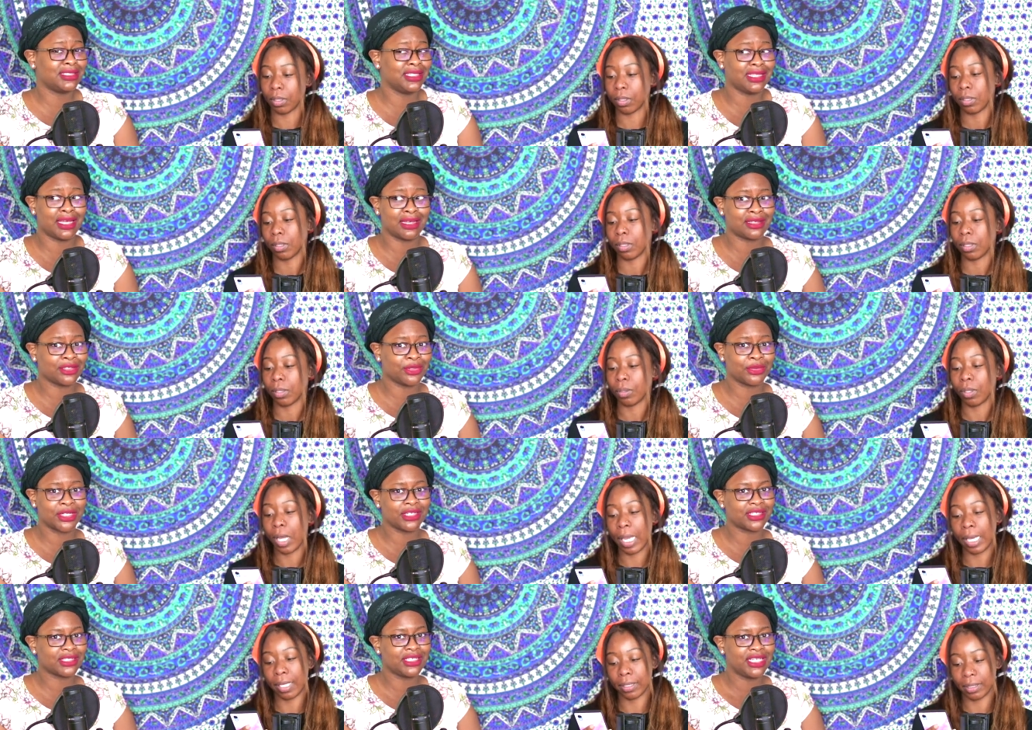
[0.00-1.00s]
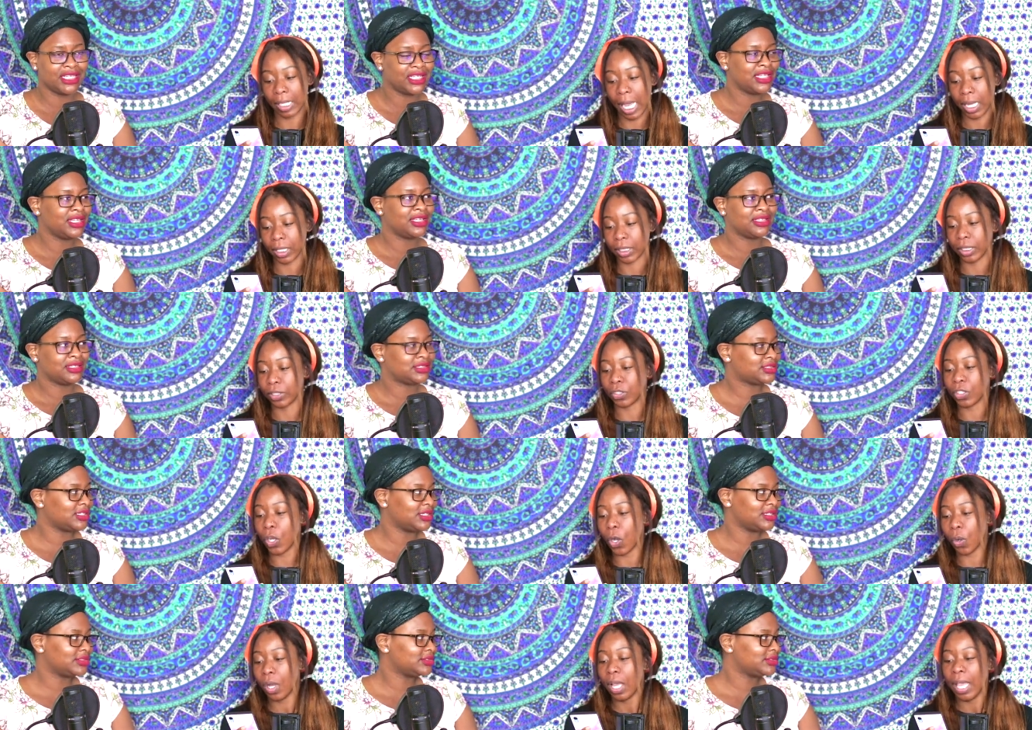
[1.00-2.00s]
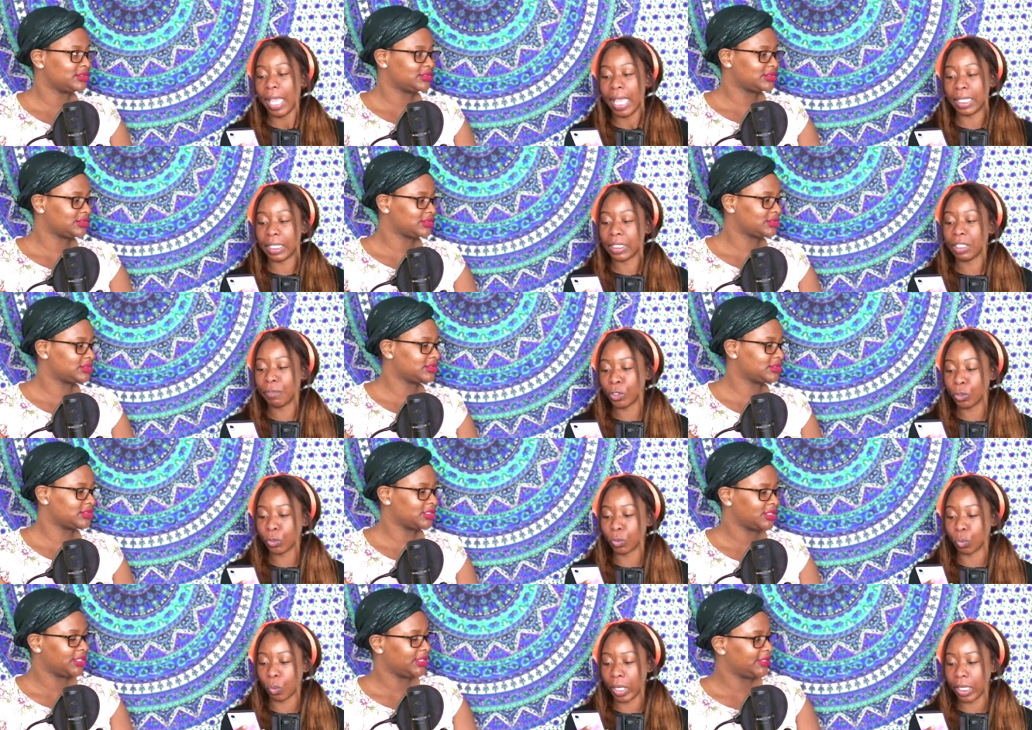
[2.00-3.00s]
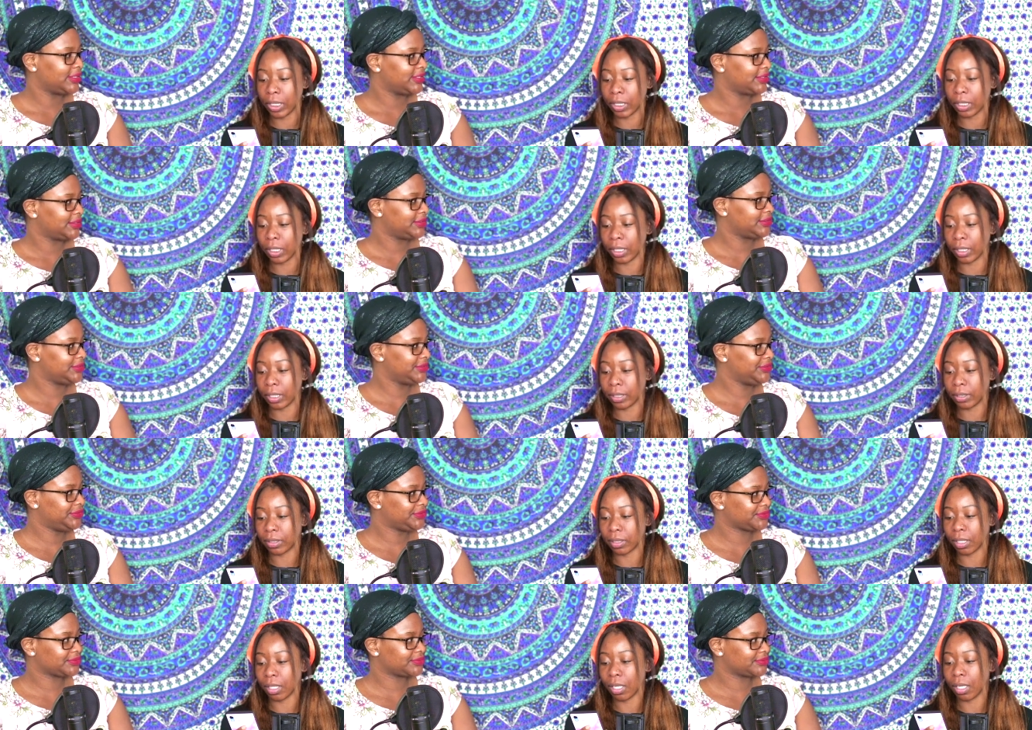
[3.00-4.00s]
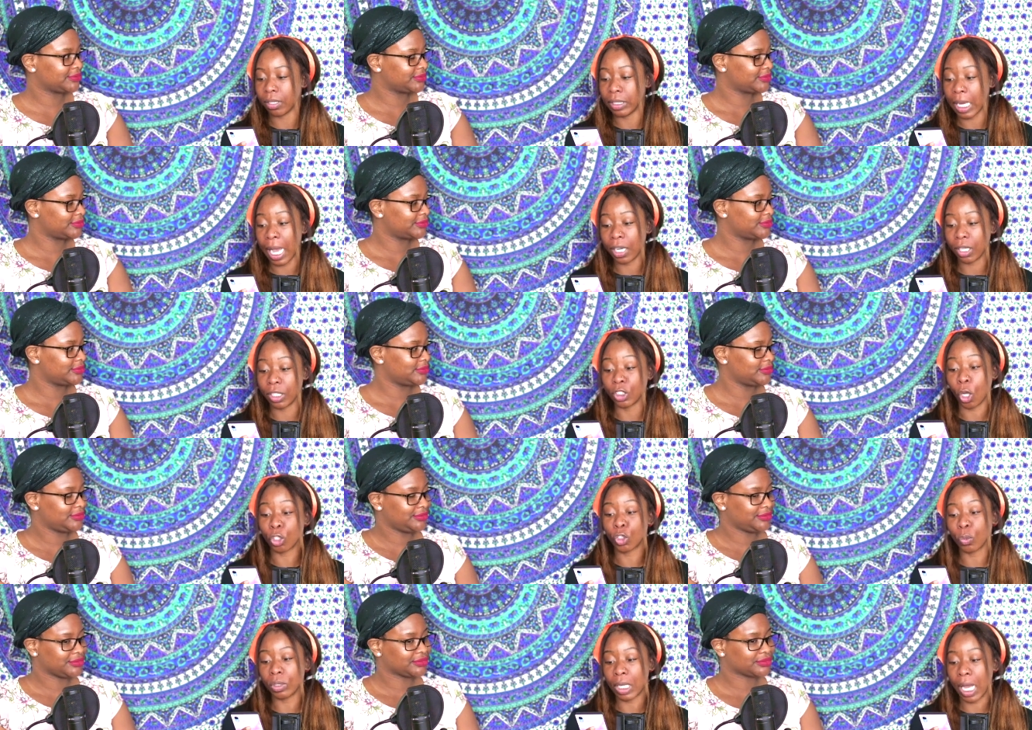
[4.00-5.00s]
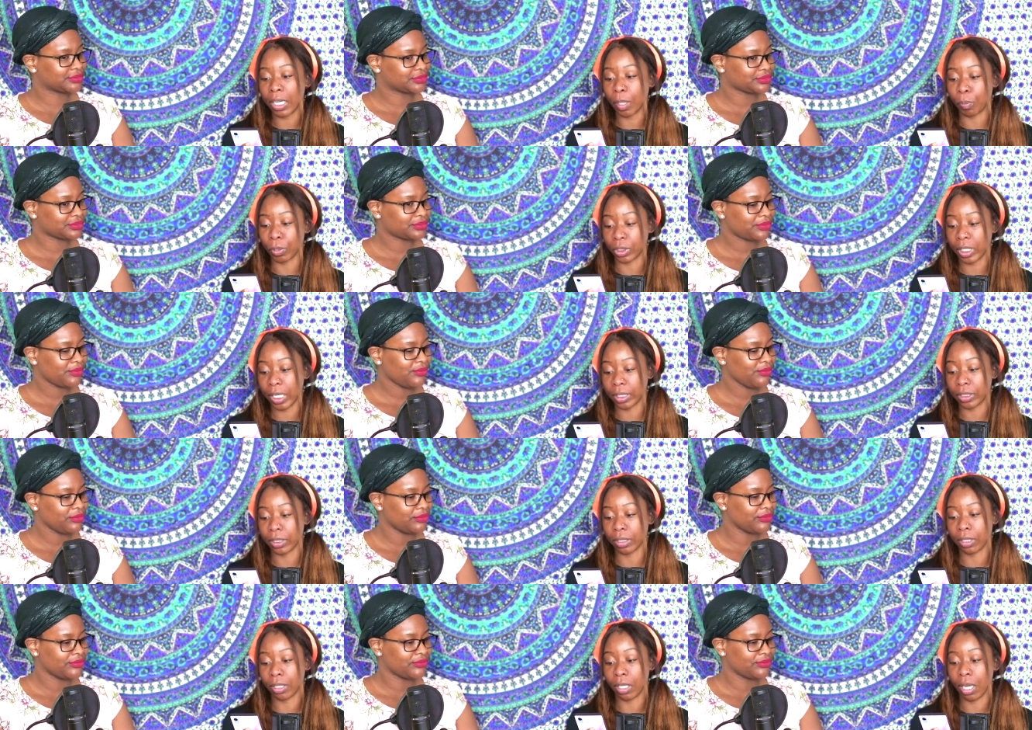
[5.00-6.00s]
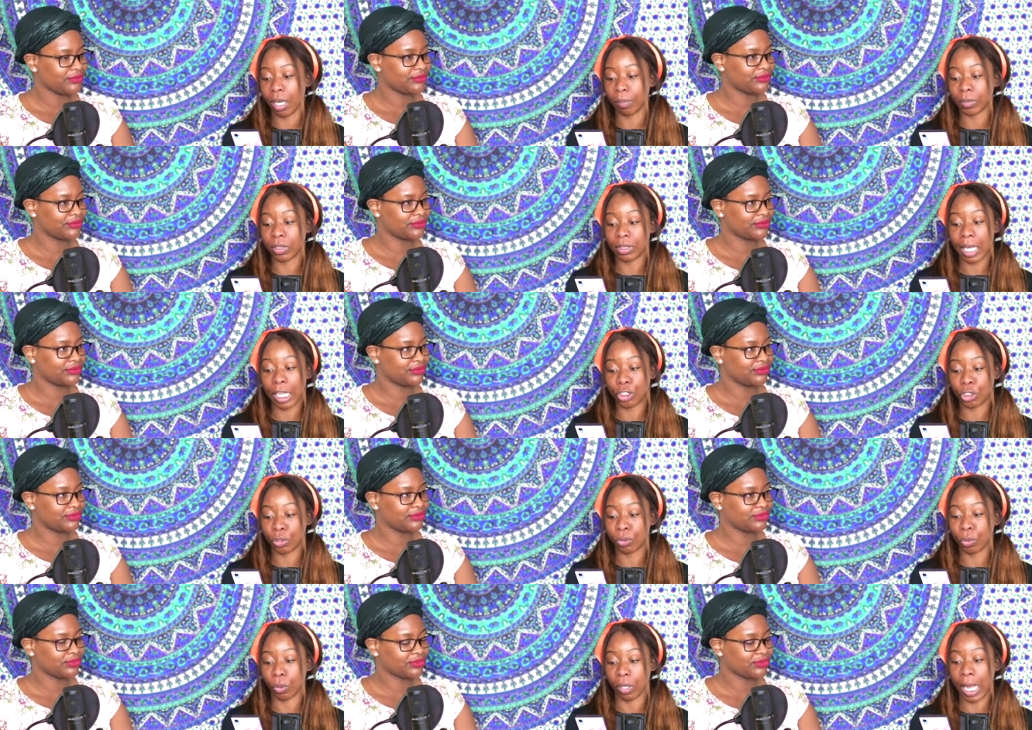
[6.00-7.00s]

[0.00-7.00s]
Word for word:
Speaker 1: not going to work. Exactly.
Speaker 2: So, um, an individual's weight is not is also not a protected um, statute or